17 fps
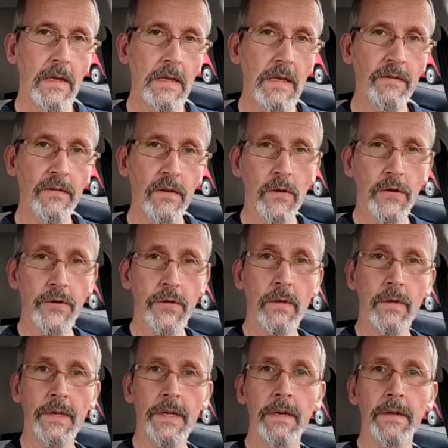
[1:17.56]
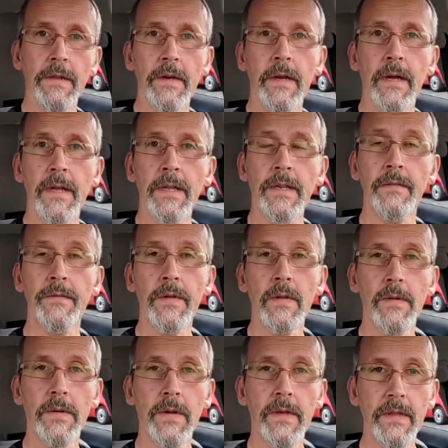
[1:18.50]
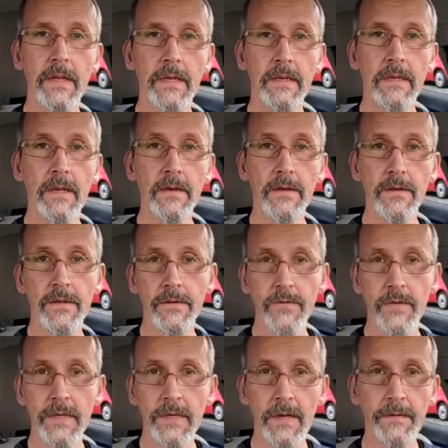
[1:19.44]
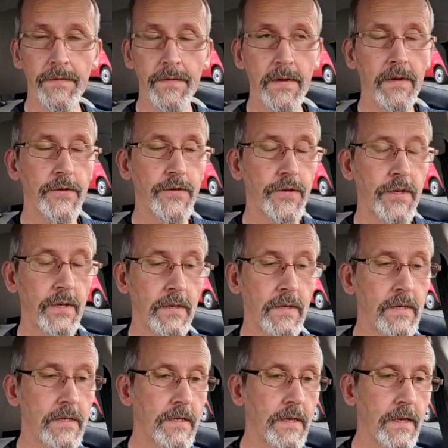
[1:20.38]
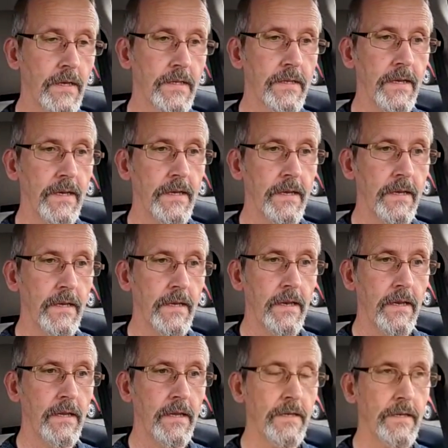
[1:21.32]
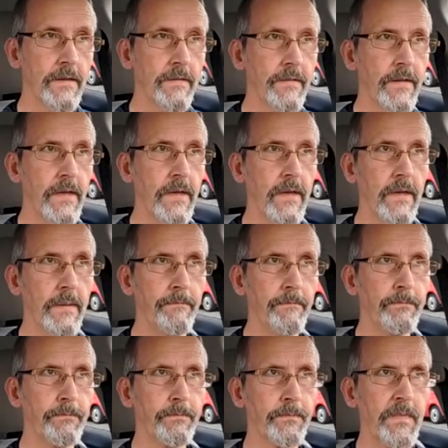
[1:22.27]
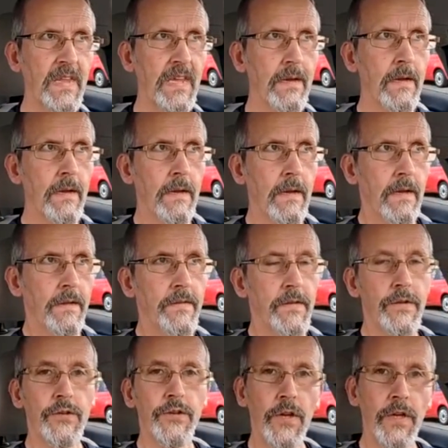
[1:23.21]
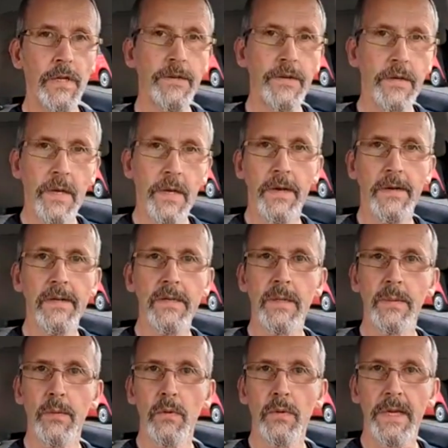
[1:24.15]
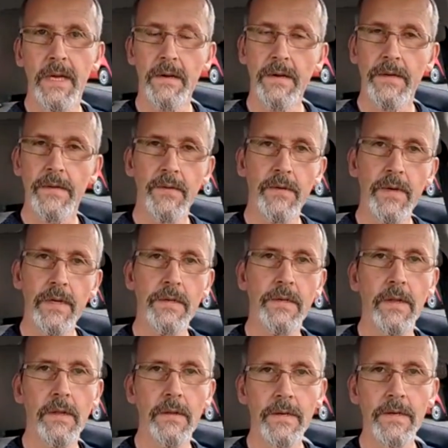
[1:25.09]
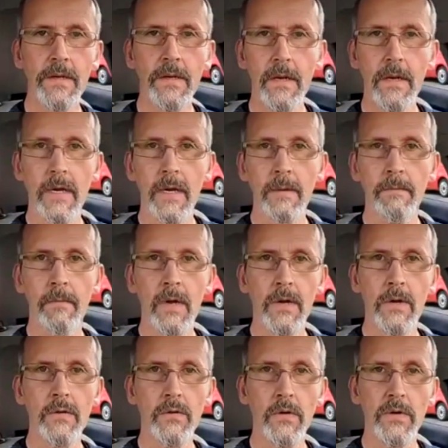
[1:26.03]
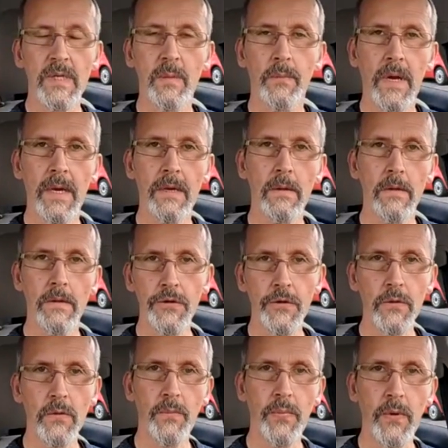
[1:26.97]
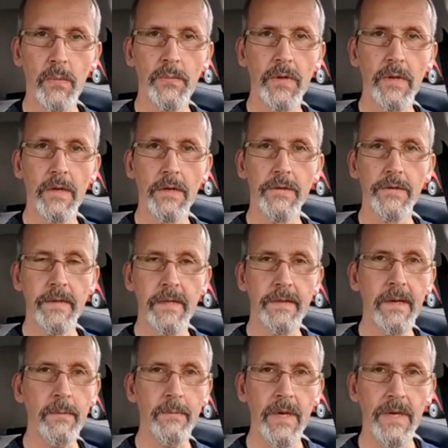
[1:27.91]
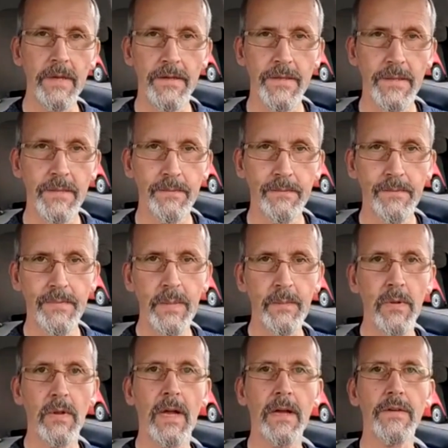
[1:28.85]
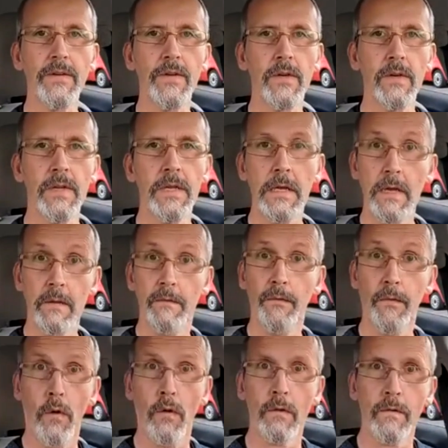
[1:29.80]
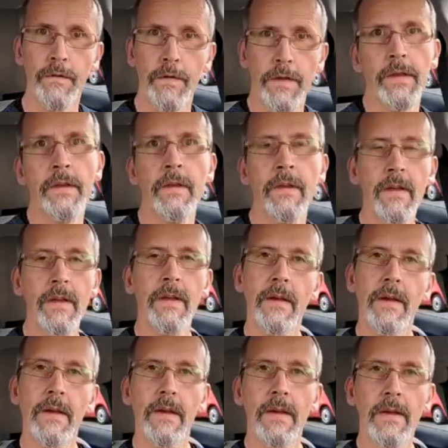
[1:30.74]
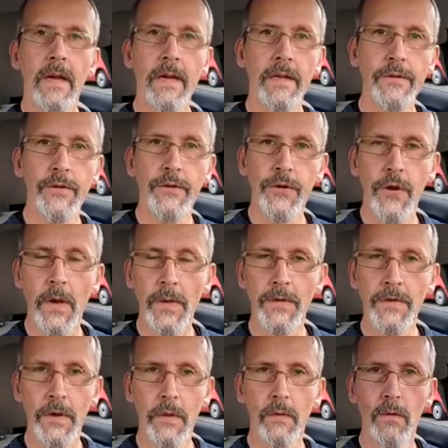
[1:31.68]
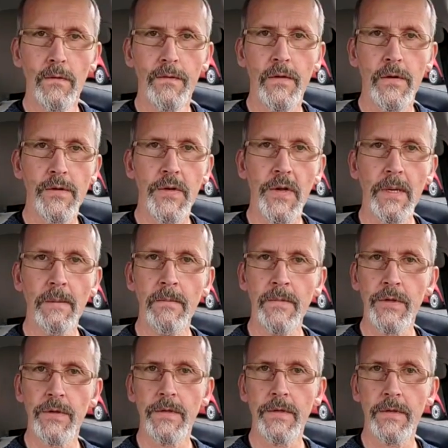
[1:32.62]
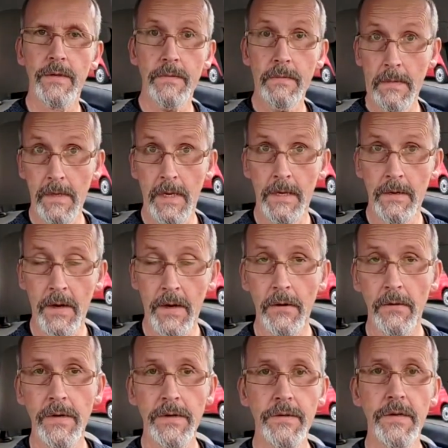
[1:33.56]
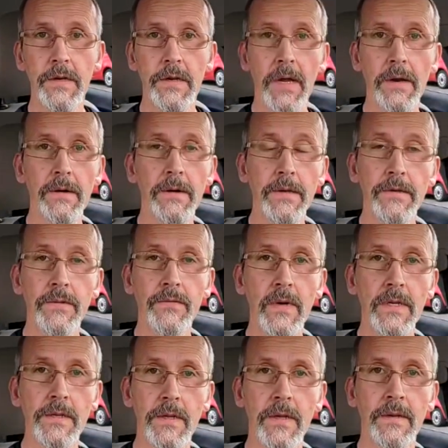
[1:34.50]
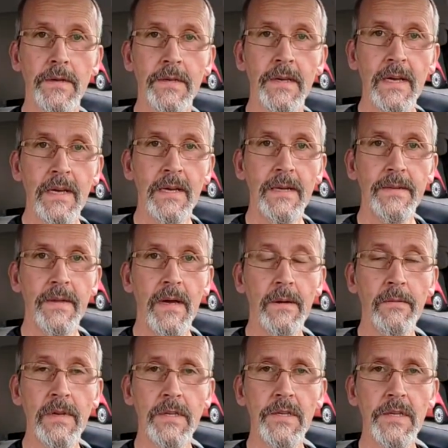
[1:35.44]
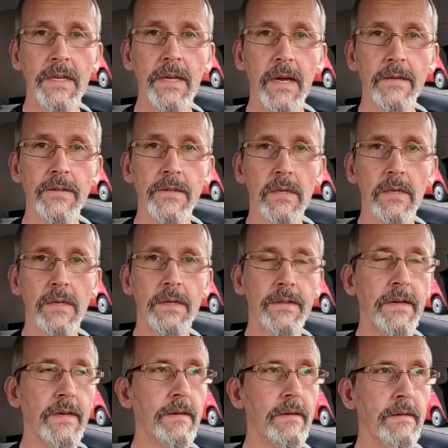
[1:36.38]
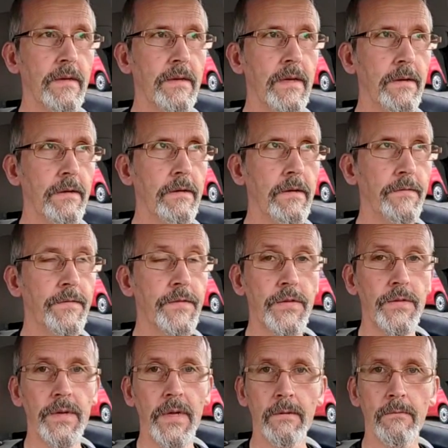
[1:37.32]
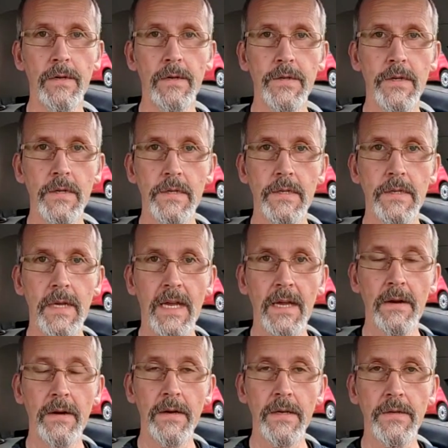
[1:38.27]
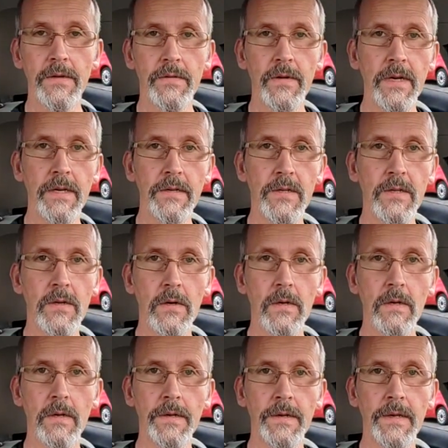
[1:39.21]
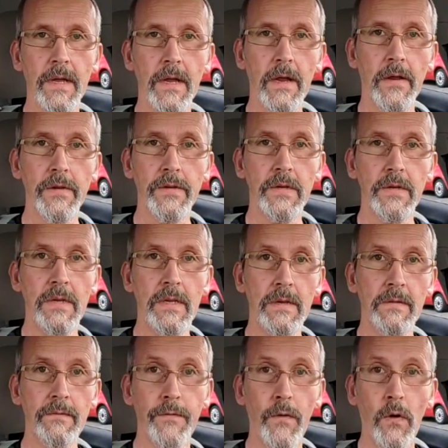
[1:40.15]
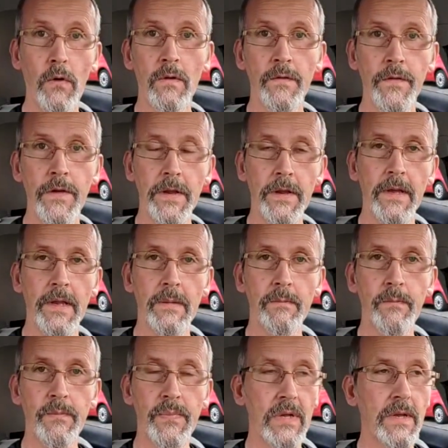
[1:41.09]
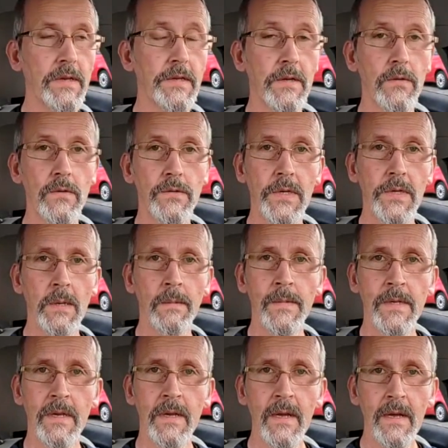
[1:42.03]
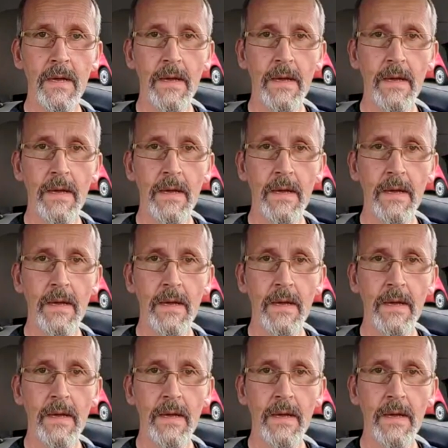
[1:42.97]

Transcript: Evolution, on the other hand, if you look at the dictionary definition, says that it is the the change in heritable characteristics um, across a biological population. Now that means people actually evolving uh, and changing over time due to inherited characteristics. Now, I would say actually that uh, if Sunak wishes to characterise Scotland as evolving in political terms,